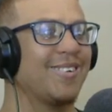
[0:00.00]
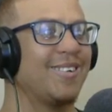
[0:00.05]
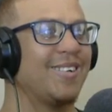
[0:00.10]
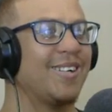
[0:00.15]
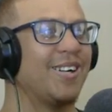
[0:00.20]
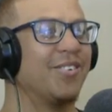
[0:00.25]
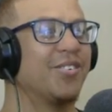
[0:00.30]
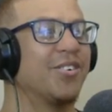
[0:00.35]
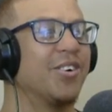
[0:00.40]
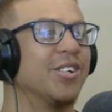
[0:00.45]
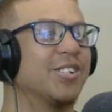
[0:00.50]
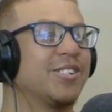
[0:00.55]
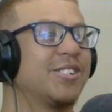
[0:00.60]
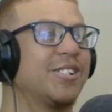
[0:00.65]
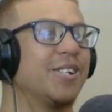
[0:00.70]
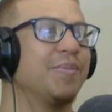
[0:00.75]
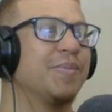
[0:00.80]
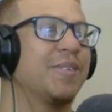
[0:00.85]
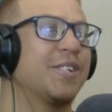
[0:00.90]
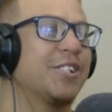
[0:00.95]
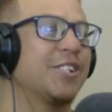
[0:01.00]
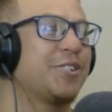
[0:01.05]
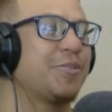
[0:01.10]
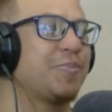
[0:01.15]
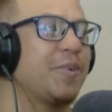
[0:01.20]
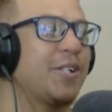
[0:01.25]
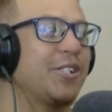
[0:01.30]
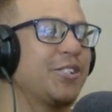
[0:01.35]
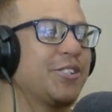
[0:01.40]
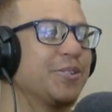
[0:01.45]
I've got something
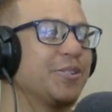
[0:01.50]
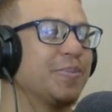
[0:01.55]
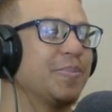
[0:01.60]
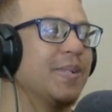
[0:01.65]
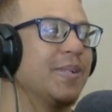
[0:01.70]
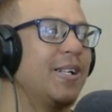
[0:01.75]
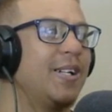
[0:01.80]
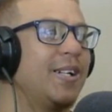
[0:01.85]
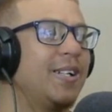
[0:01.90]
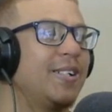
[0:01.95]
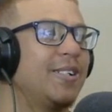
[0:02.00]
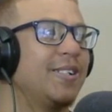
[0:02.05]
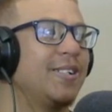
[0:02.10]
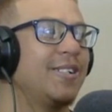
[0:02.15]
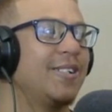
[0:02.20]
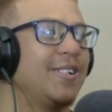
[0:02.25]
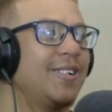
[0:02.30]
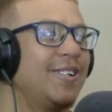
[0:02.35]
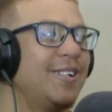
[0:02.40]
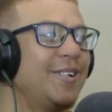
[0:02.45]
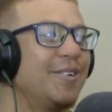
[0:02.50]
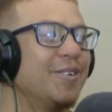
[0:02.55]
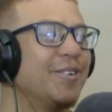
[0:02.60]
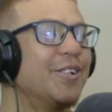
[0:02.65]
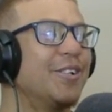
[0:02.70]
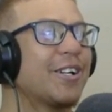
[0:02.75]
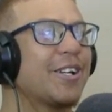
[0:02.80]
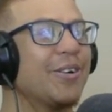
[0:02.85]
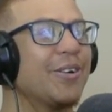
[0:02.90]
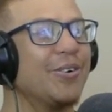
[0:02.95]
special planned.
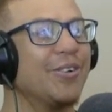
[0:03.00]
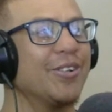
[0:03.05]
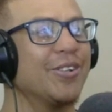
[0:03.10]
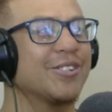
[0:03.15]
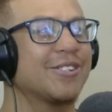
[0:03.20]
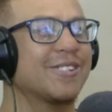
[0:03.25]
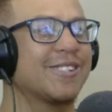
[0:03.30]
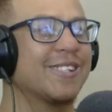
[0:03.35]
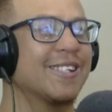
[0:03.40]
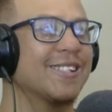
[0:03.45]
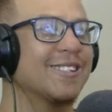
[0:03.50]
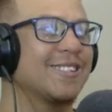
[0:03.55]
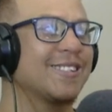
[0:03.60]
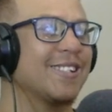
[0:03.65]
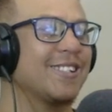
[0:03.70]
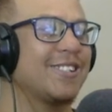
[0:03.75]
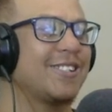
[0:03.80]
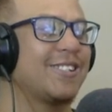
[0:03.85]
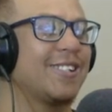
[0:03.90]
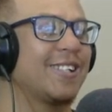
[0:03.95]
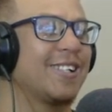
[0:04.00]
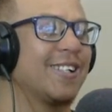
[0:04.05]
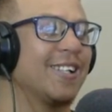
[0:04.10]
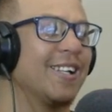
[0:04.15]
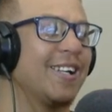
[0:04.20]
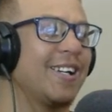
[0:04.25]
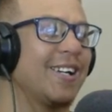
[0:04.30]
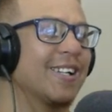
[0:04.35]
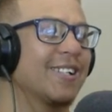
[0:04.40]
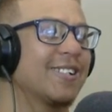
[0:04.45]
Look at all those things that she
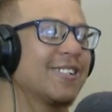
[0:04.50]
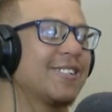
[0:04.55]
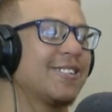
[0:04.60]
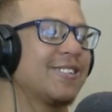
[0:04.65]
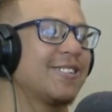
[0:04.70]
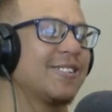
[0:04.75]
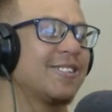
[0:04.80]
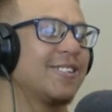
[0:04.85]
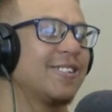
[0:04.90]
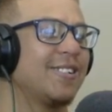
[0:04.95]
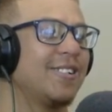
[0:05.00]
collects.